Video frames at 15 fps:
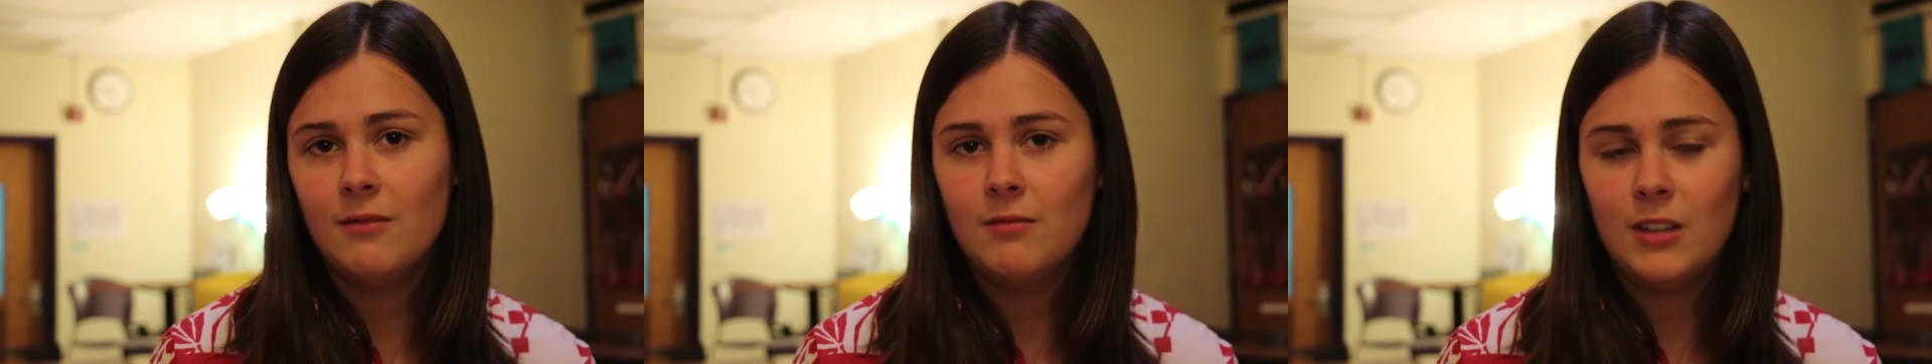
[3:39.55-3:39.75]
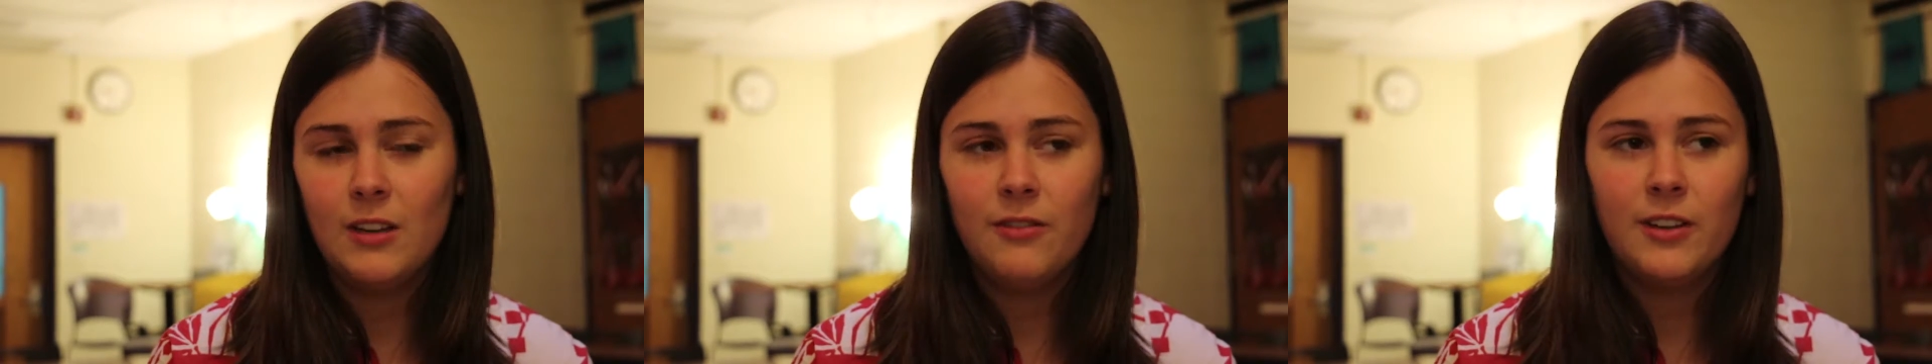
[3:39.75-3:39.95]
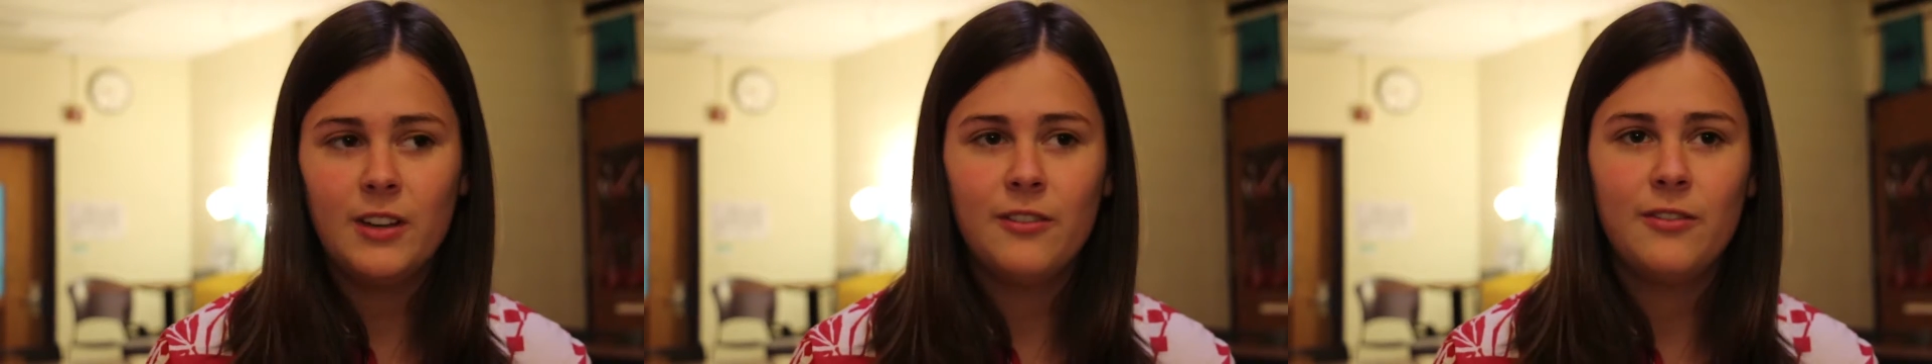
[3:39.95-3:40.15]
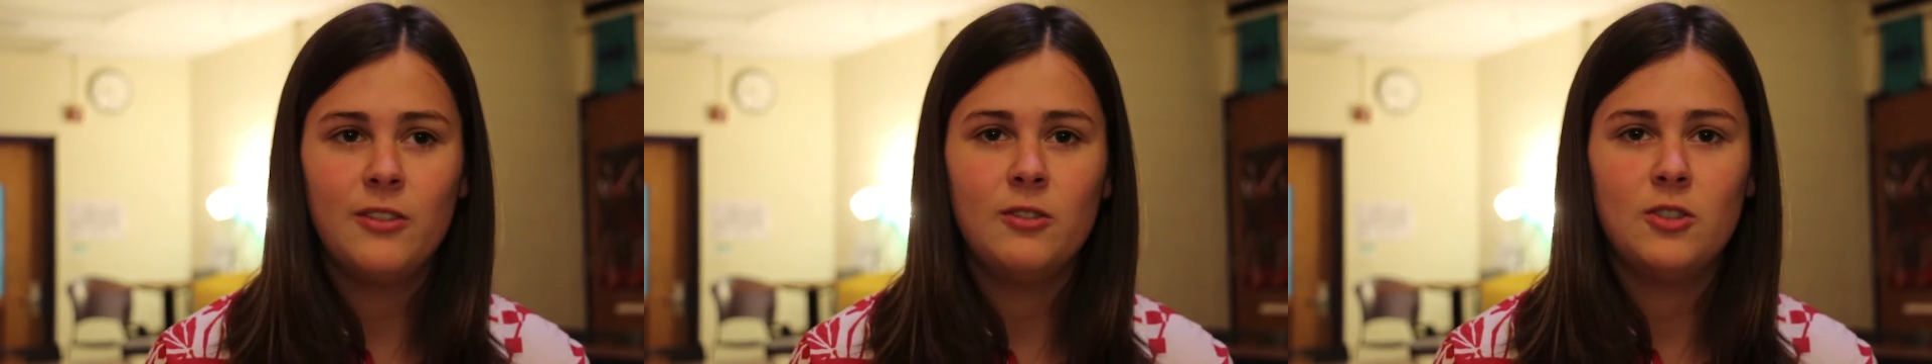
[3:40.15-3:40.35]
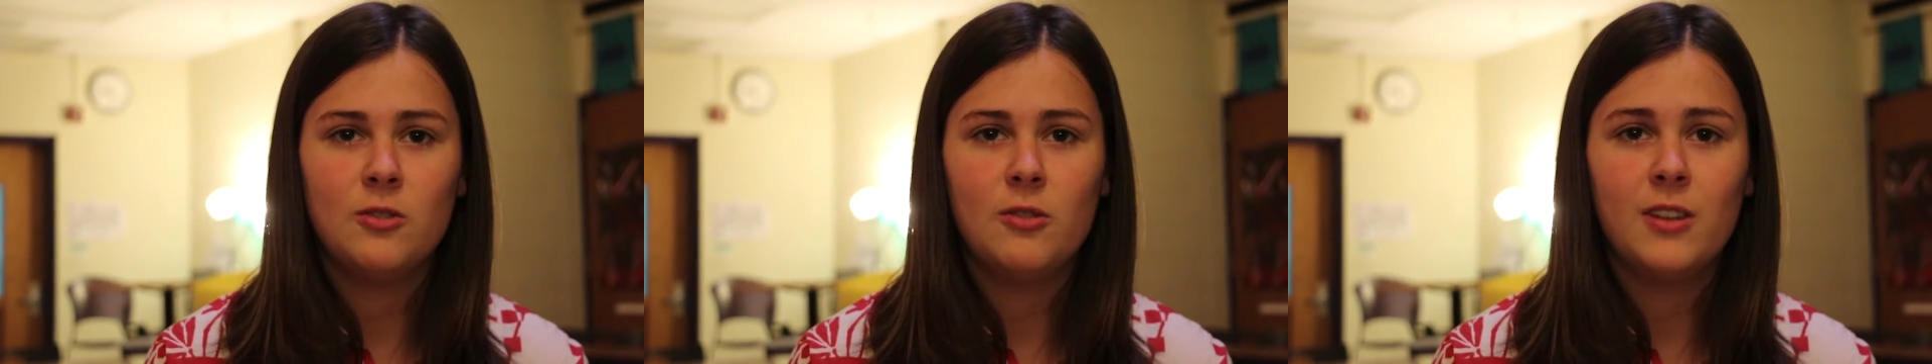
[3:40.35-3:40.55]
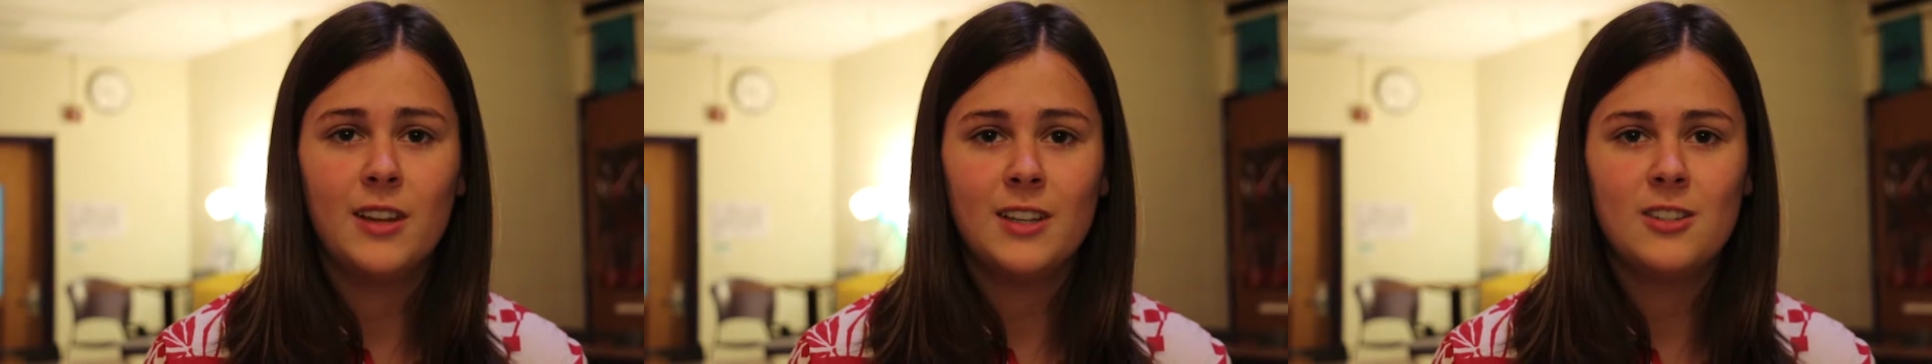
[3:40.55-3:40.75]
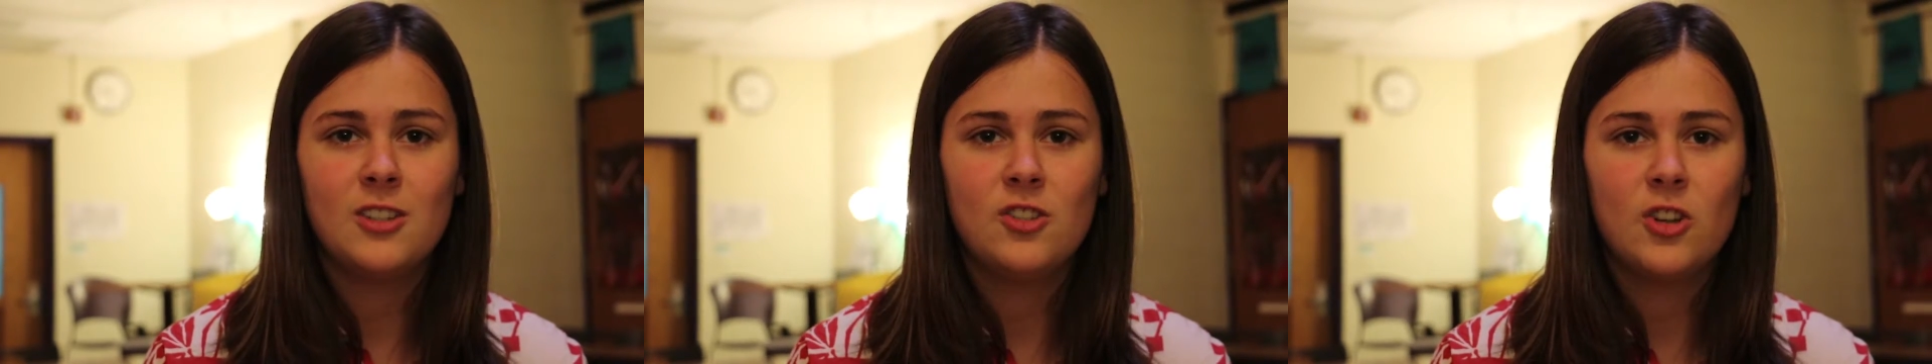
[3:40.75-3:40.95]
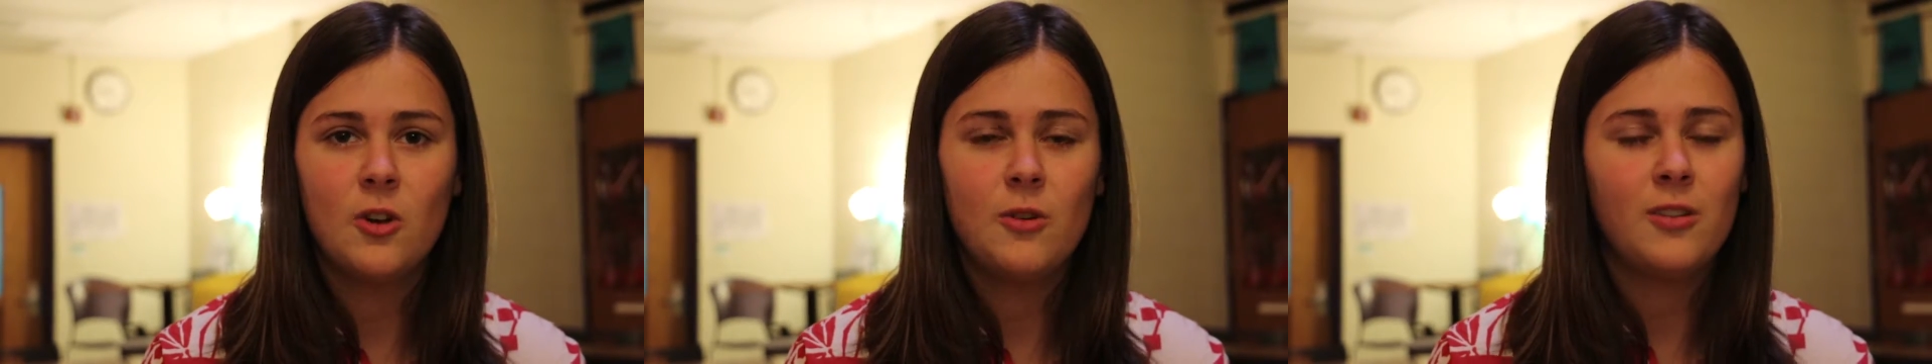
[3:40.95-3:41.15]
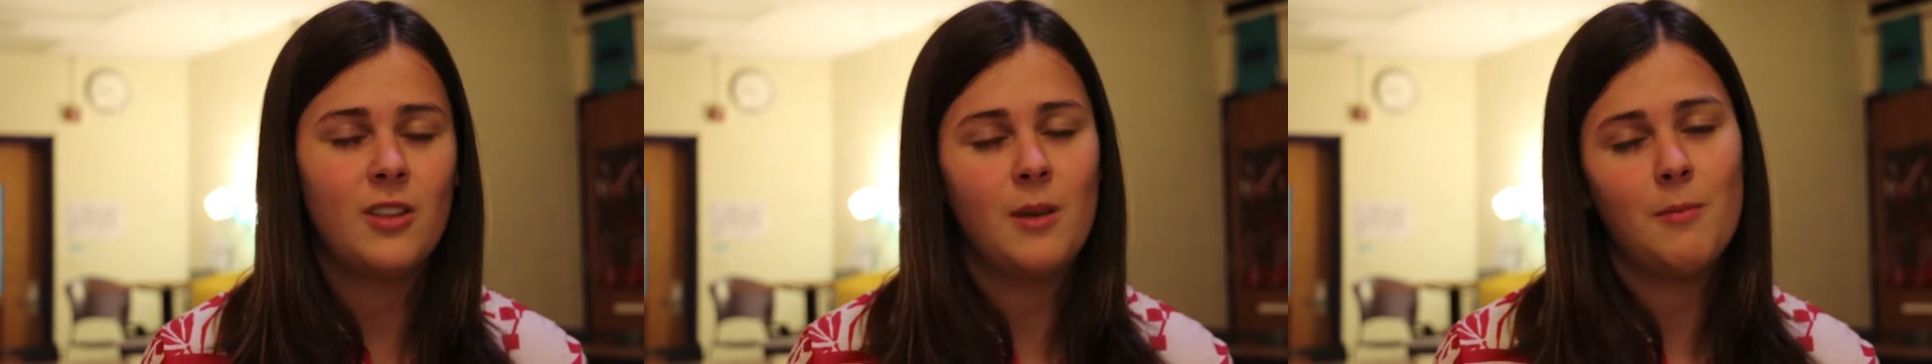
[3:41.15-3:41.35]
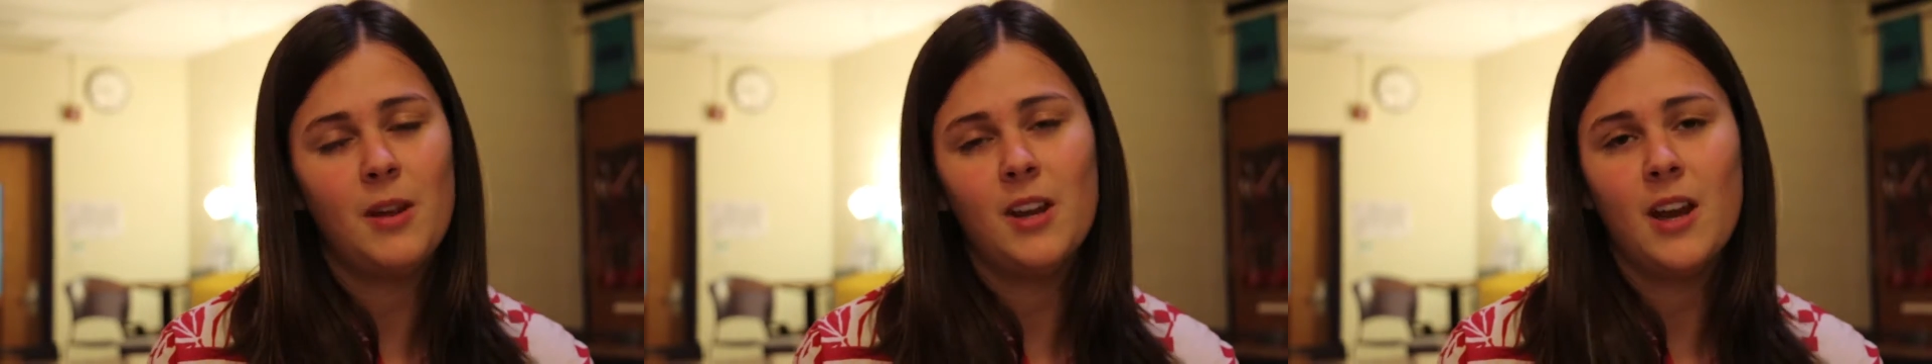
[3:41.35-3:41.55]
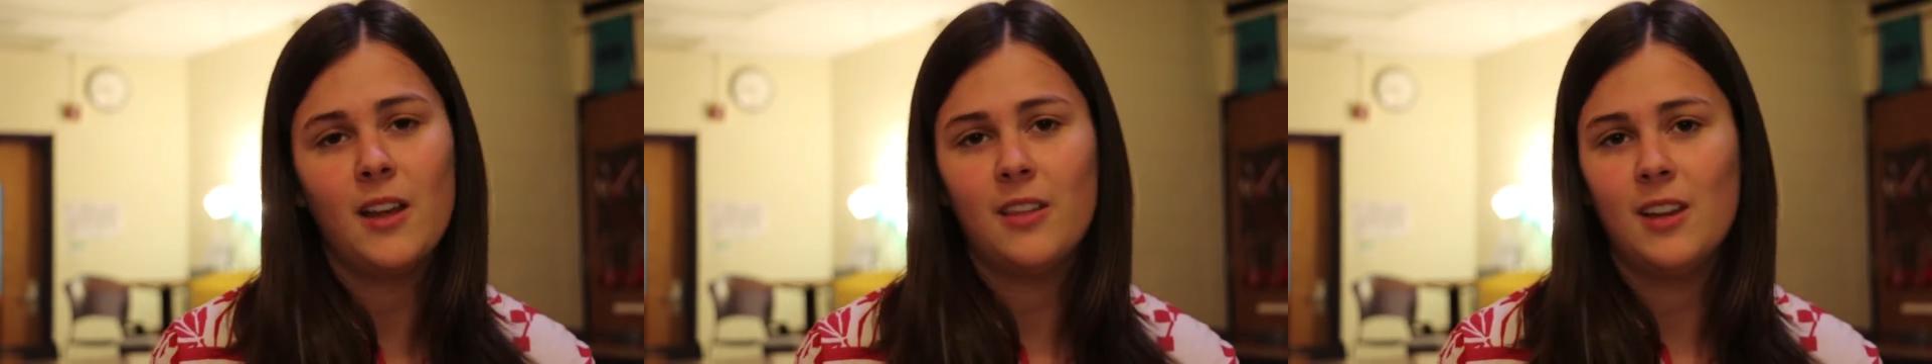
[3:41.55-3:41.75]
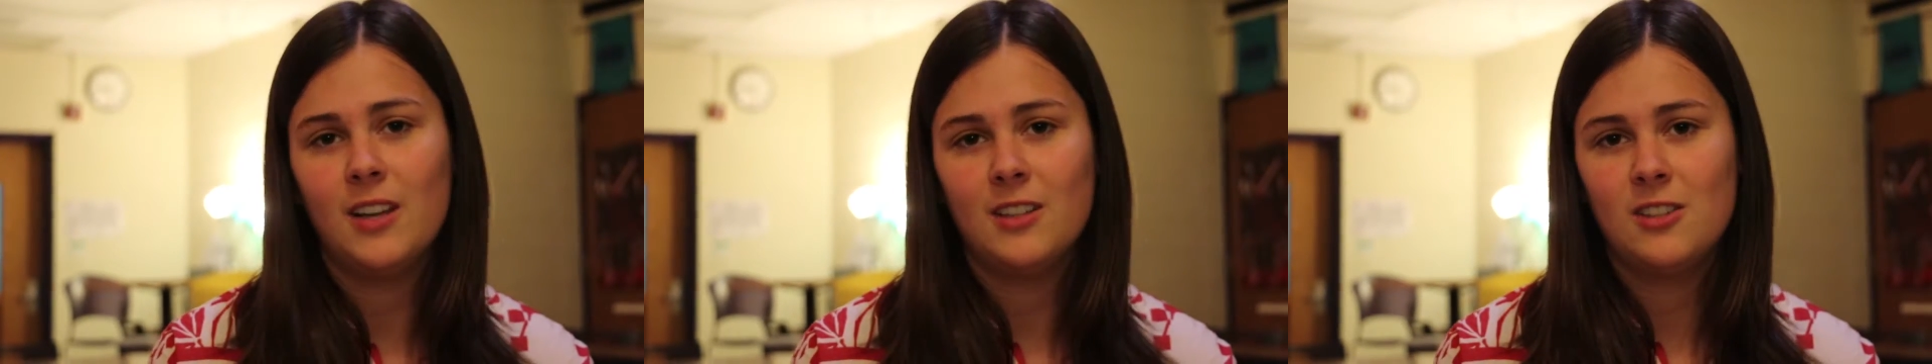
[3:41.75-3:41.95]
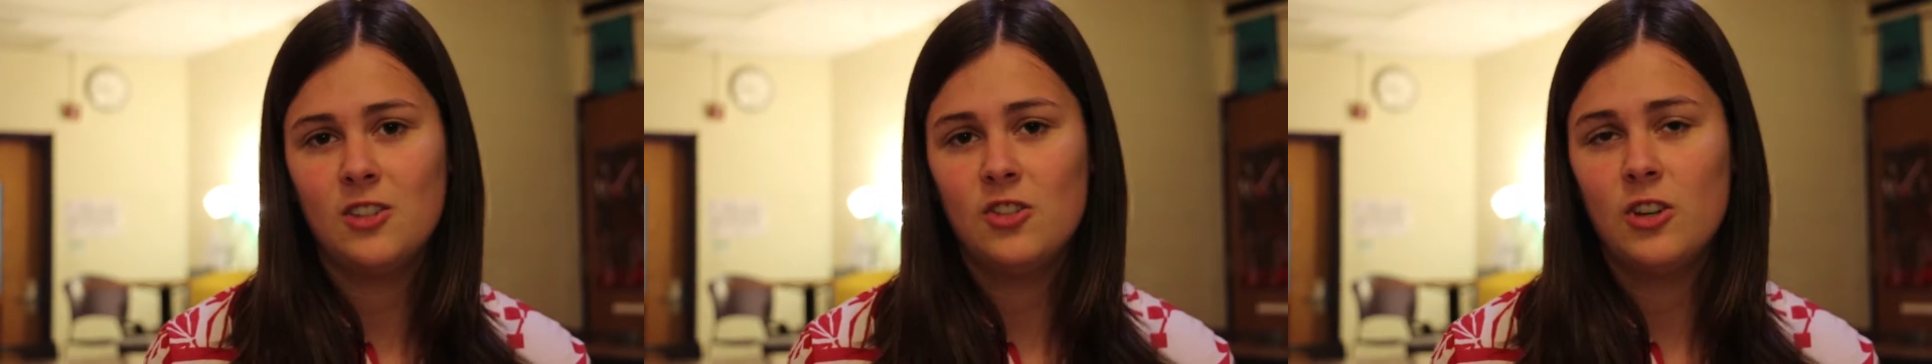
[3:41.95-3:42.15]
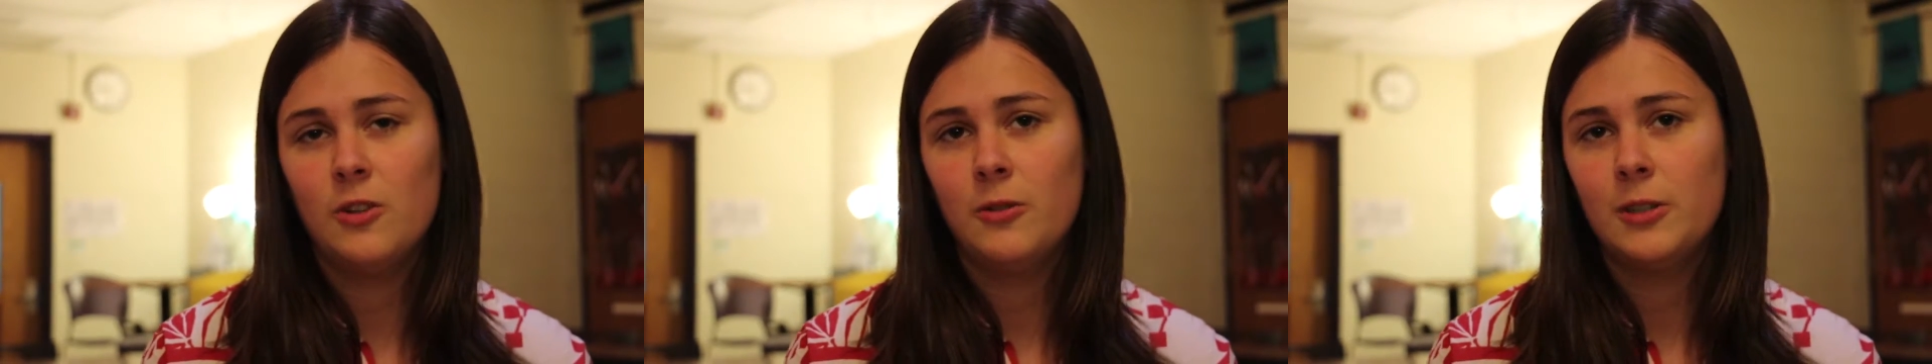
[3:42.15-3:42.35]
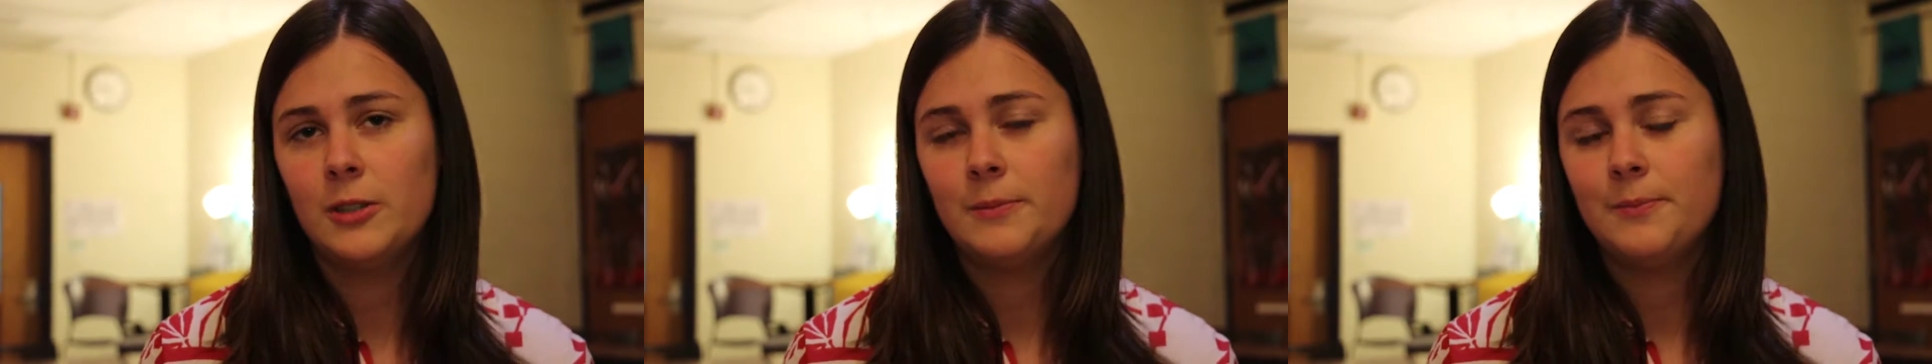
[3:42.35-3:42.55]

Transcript: Even if you do think it's a joke, they may not think it's a joke.